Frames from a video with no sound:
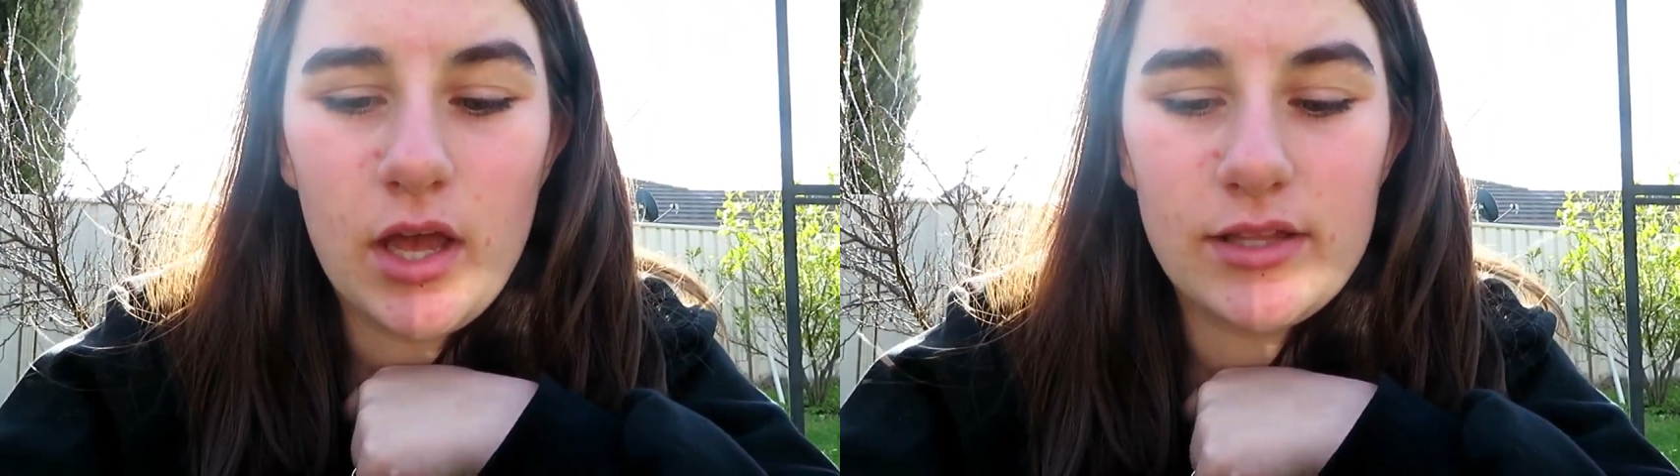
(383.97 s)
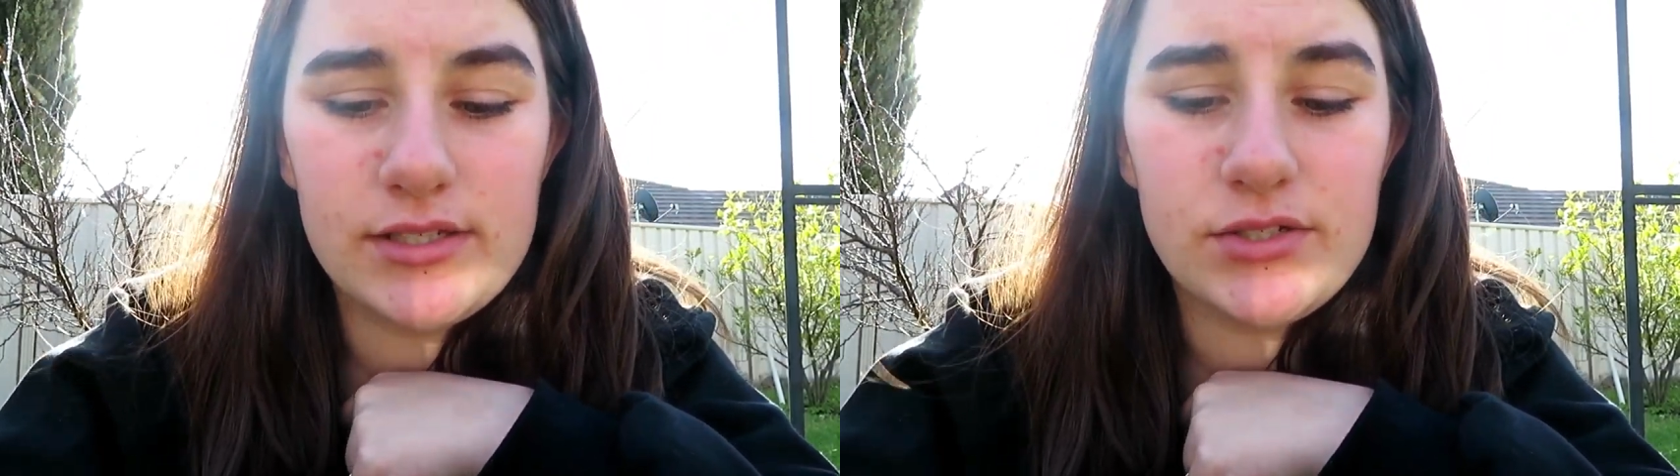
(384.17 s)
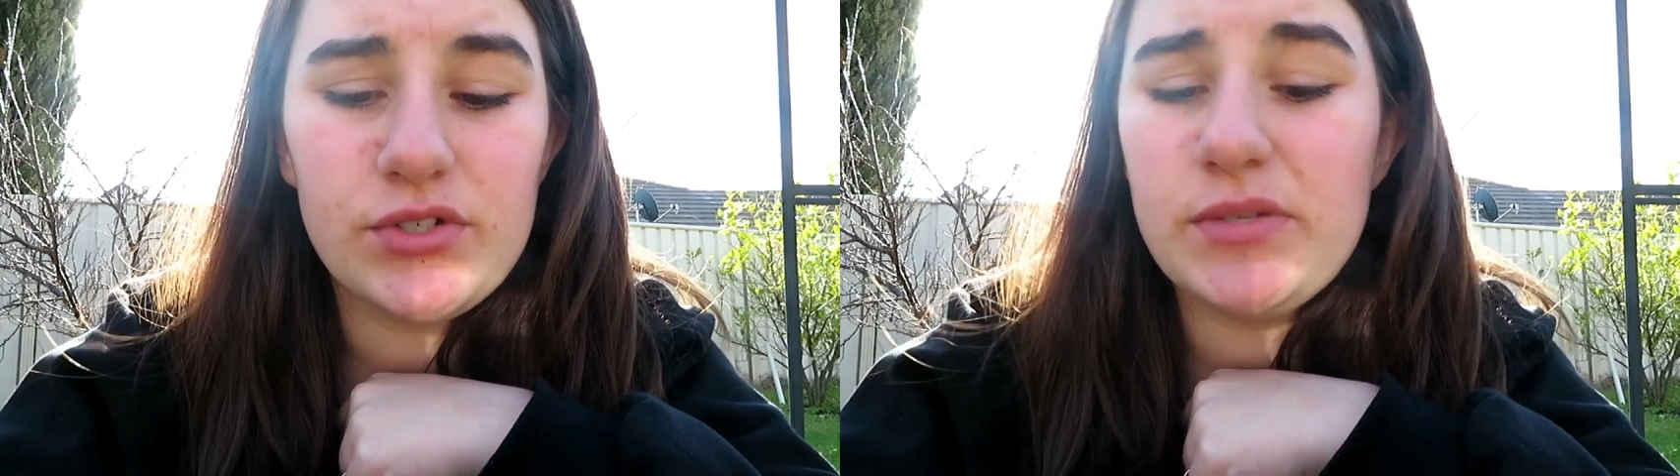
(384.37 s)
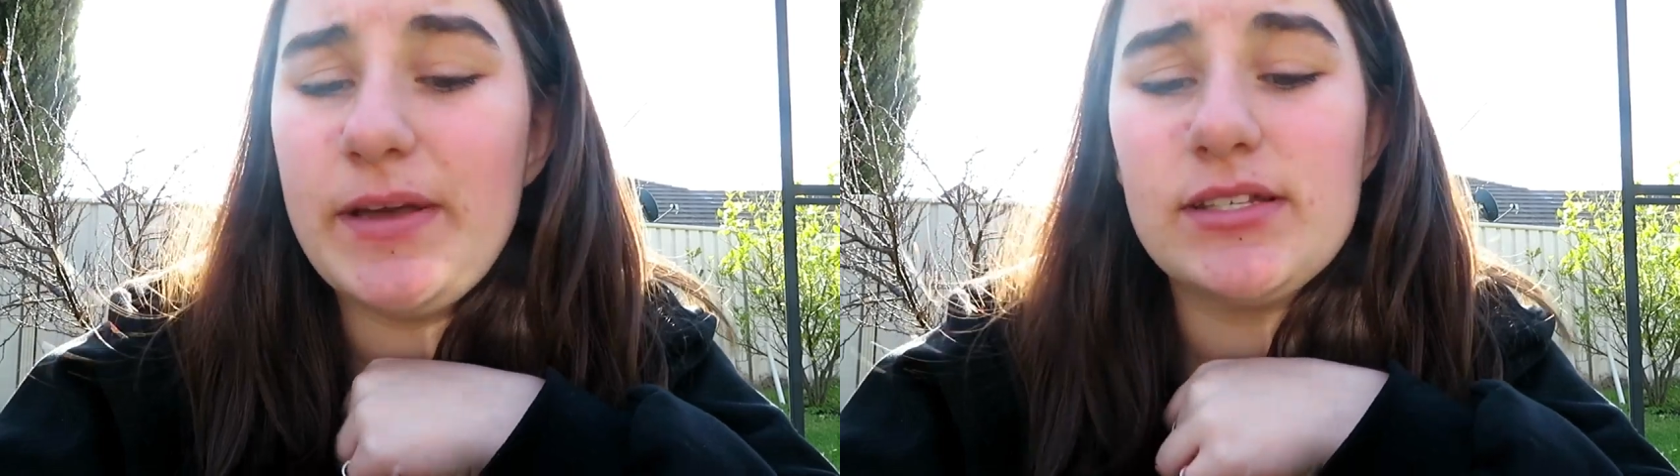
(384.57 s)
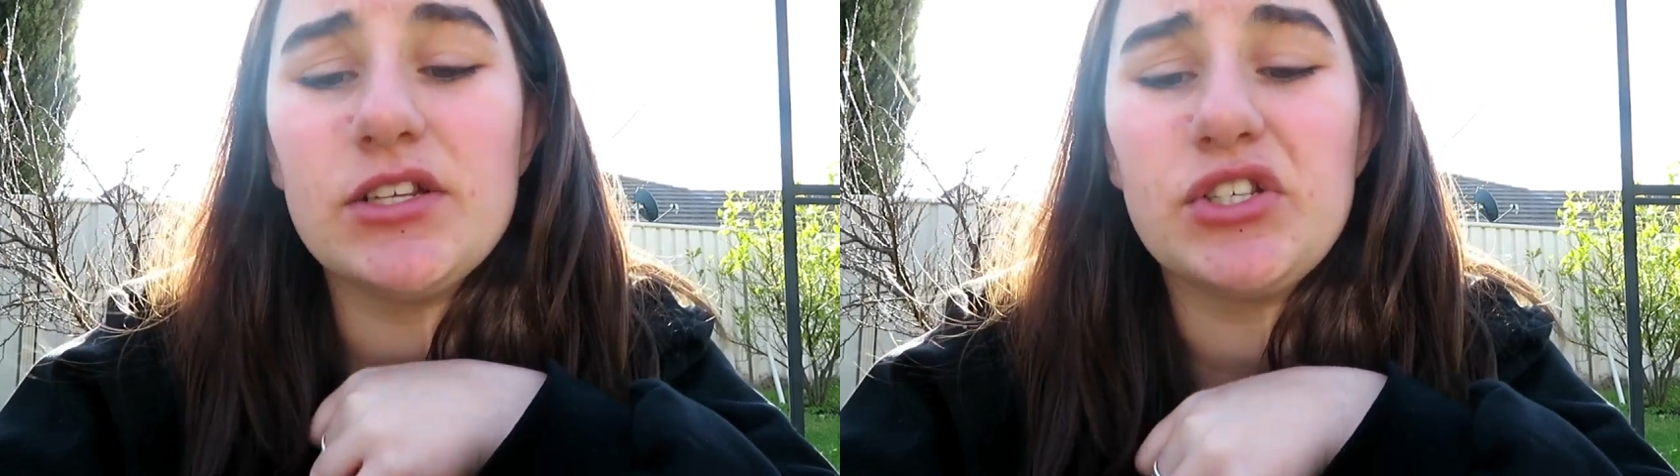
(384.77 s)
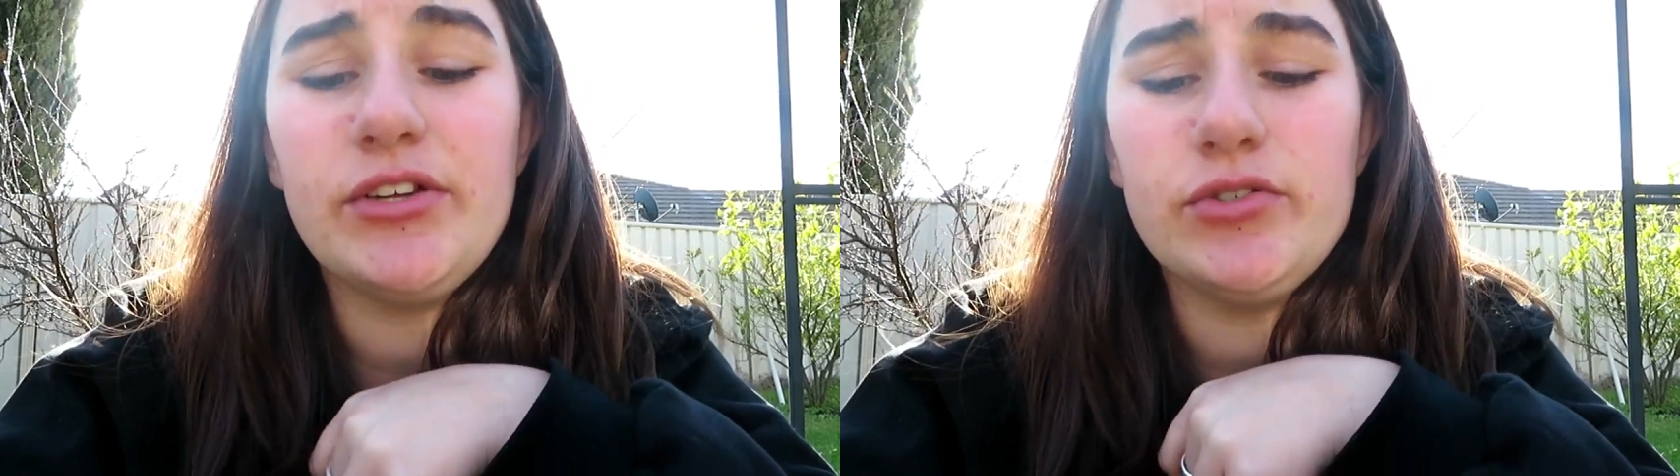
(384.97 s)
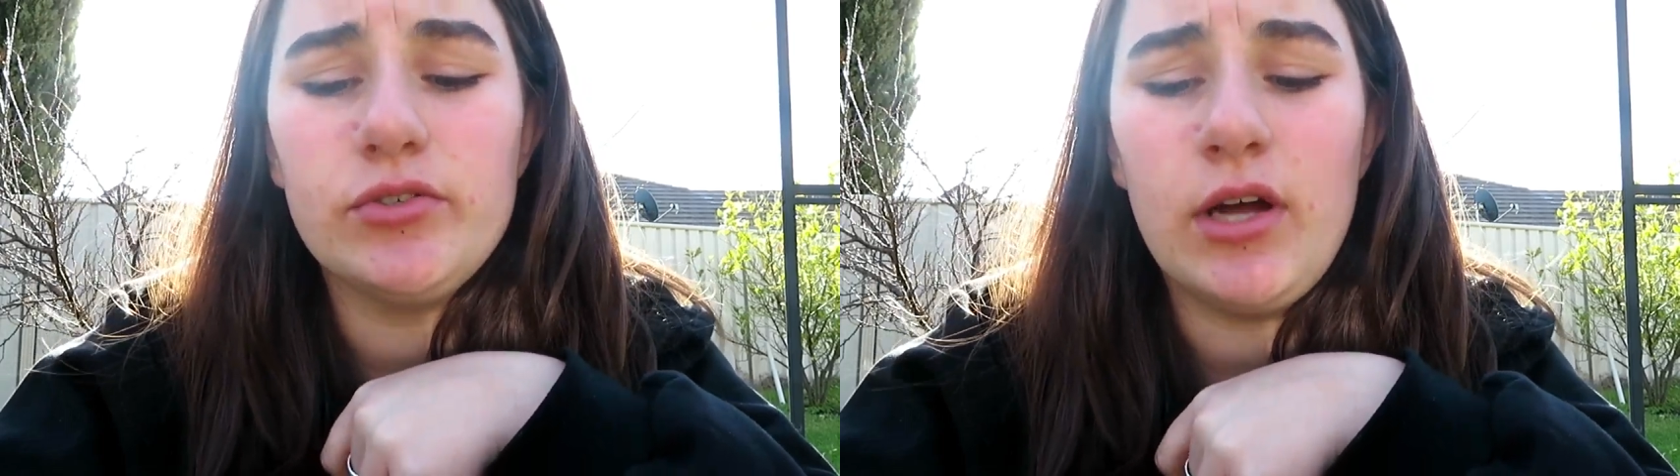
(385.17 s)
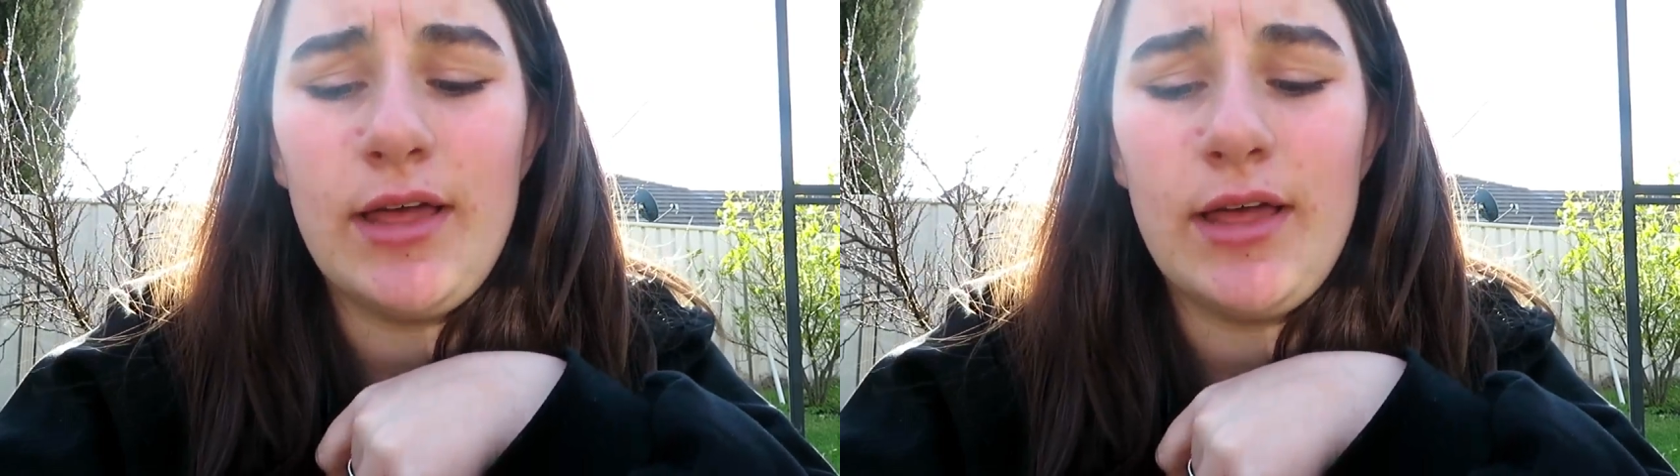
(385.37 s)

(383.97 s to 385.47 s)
This is also by Sunshine Draw,